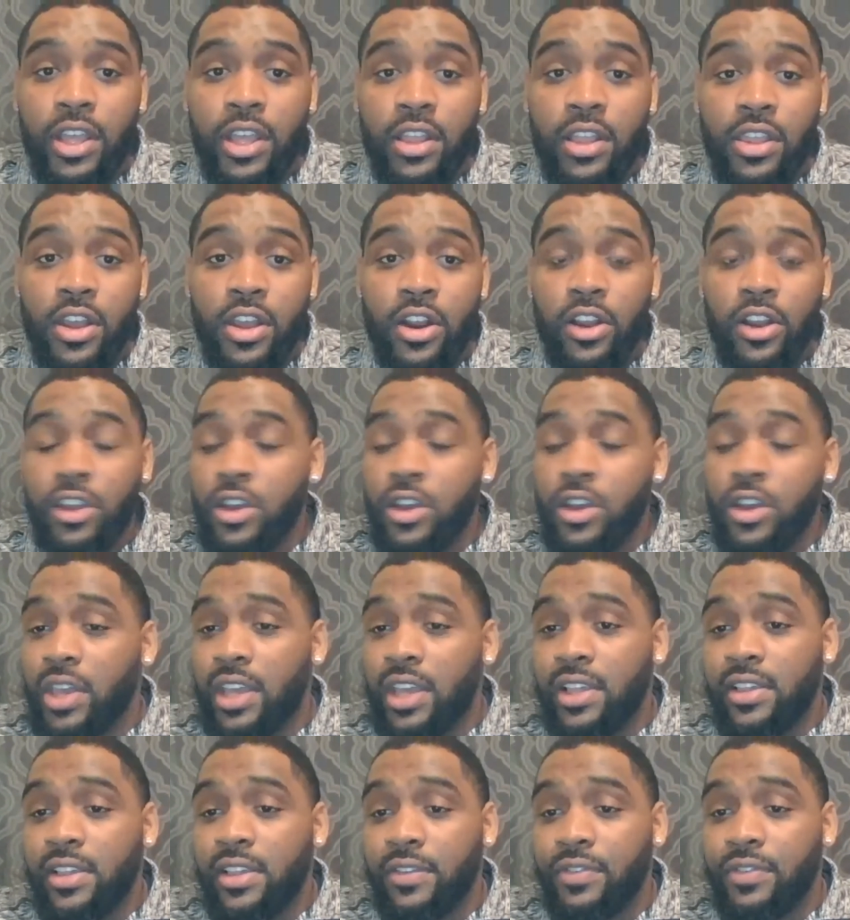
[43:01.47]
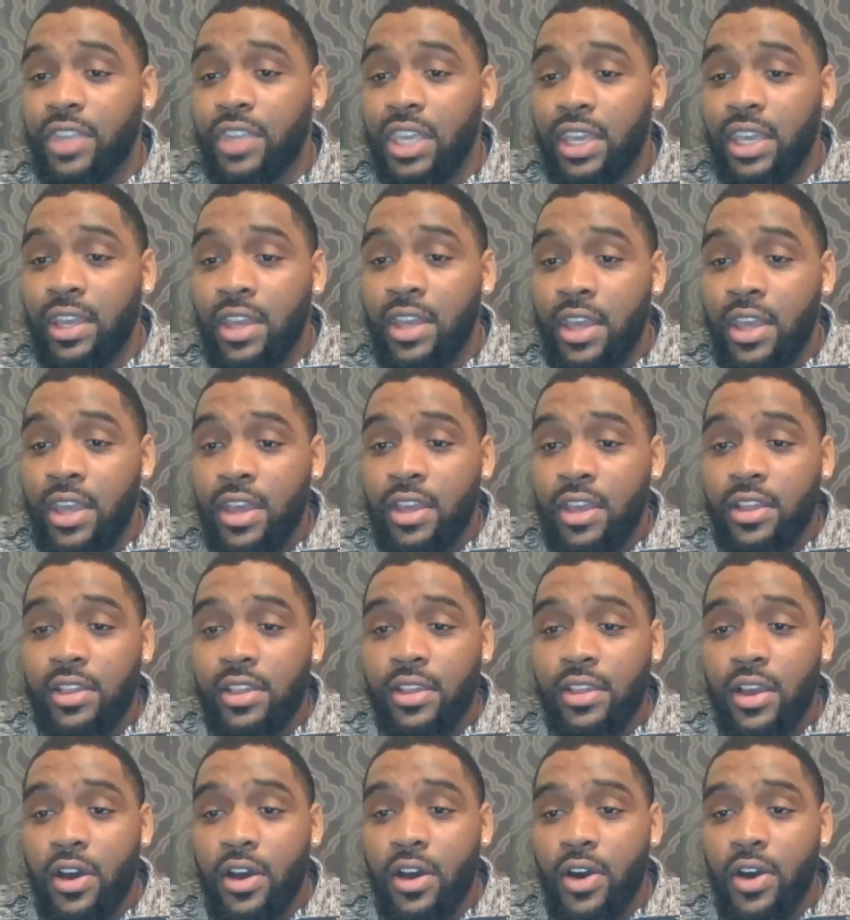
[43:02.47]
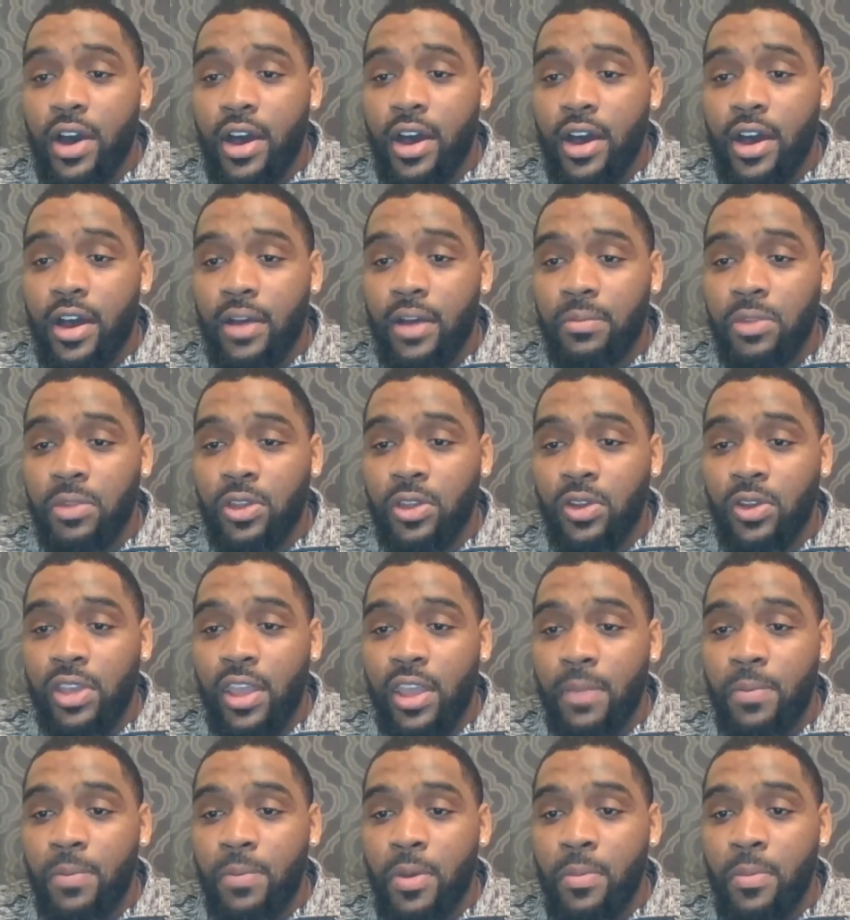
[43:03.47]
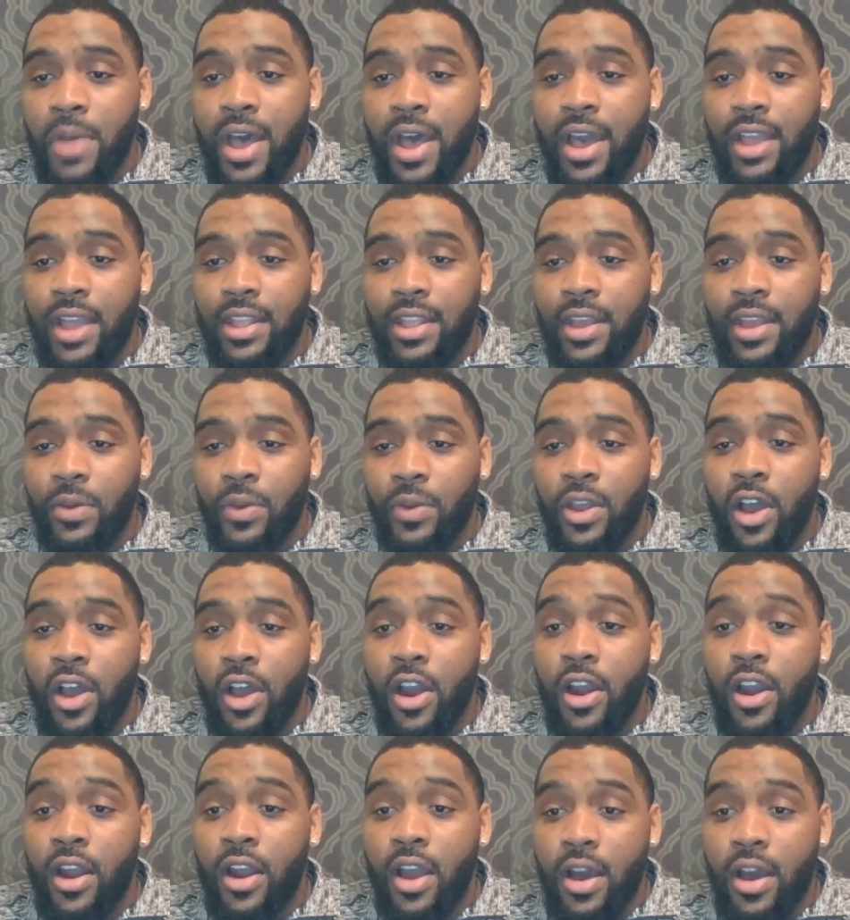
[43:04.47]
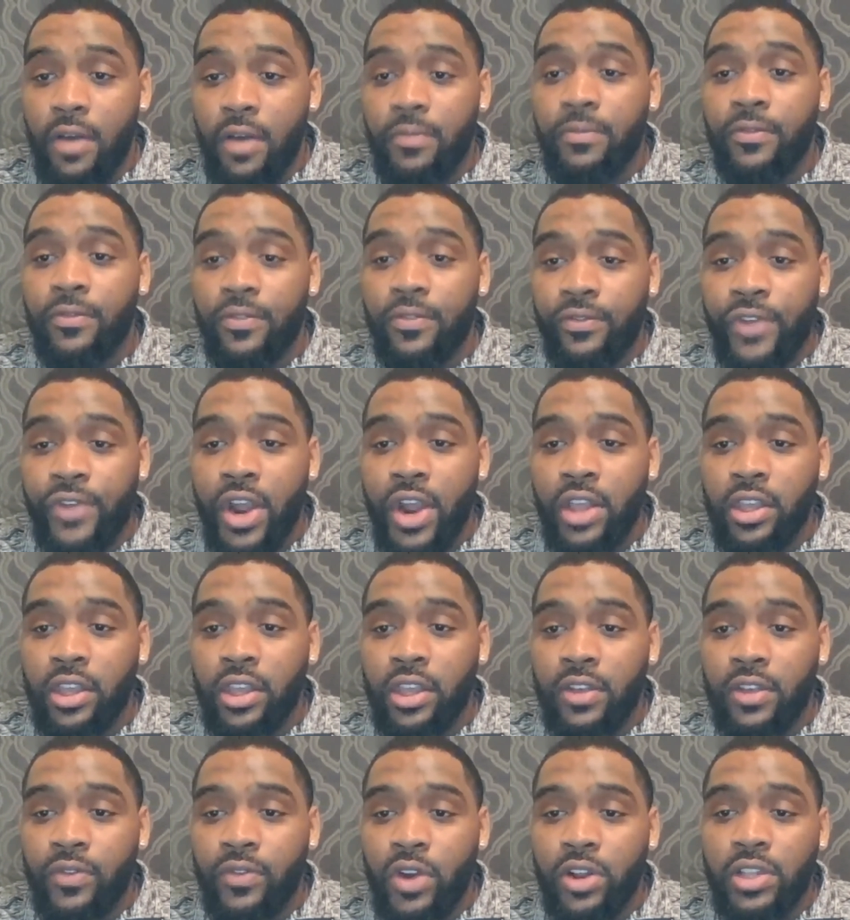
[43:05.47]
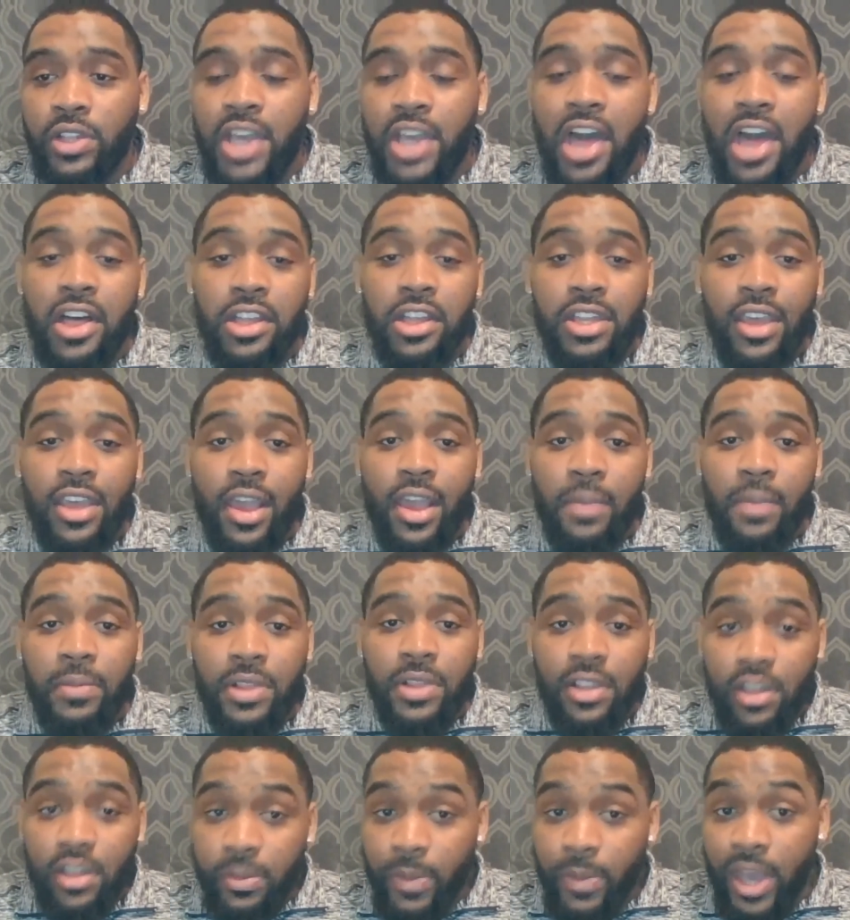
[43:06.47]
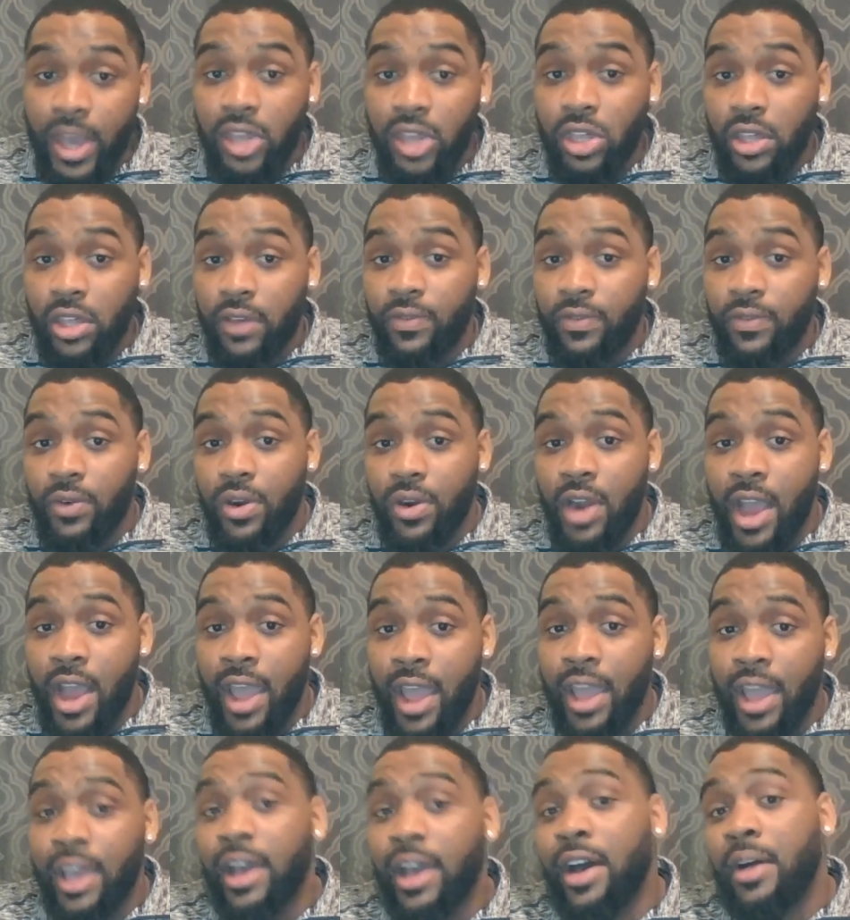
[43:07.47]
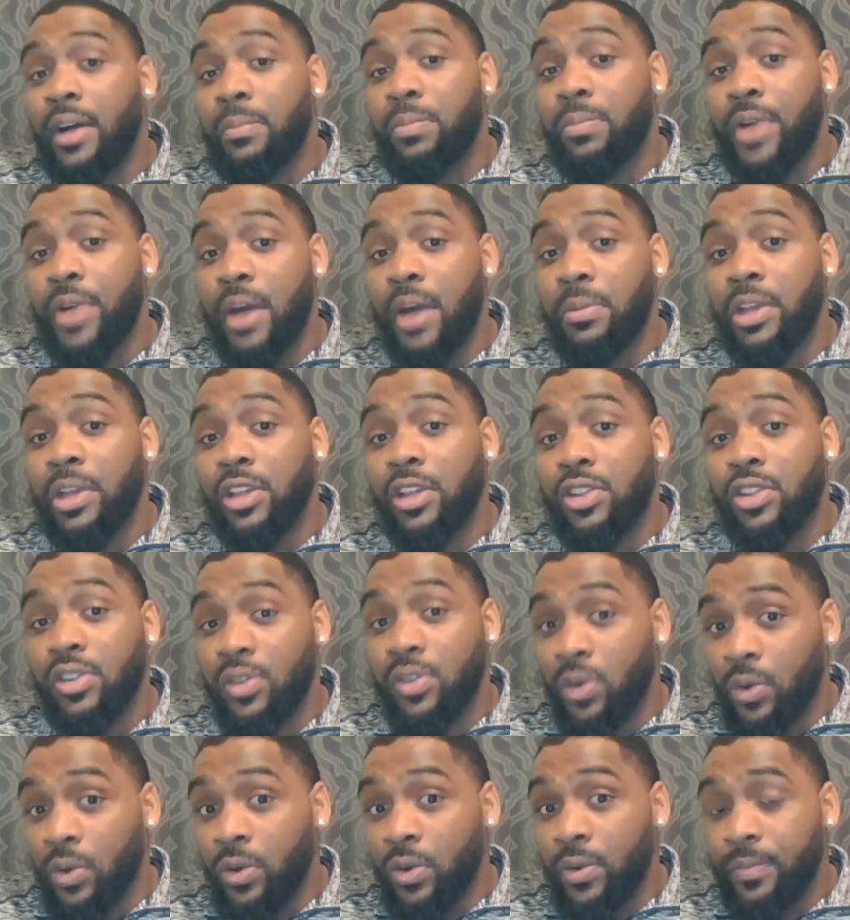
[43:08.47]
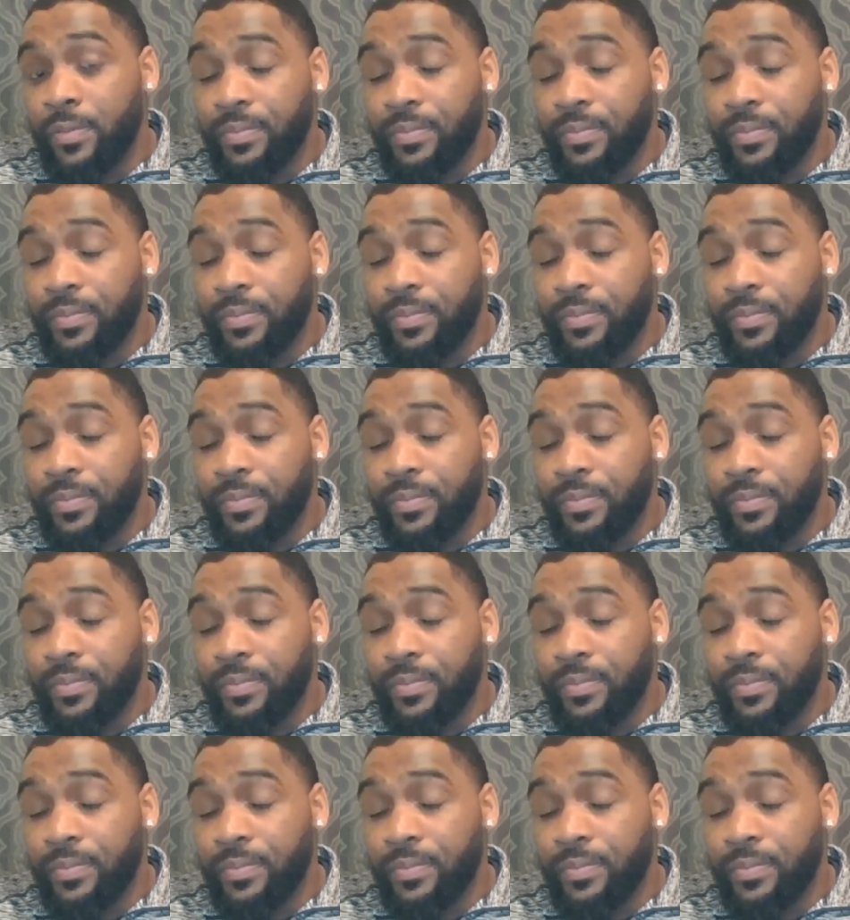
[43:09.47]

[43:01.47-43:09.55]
learn cohesively. So do keep in mind that we are a fairly diverse college campus, especially for a public school.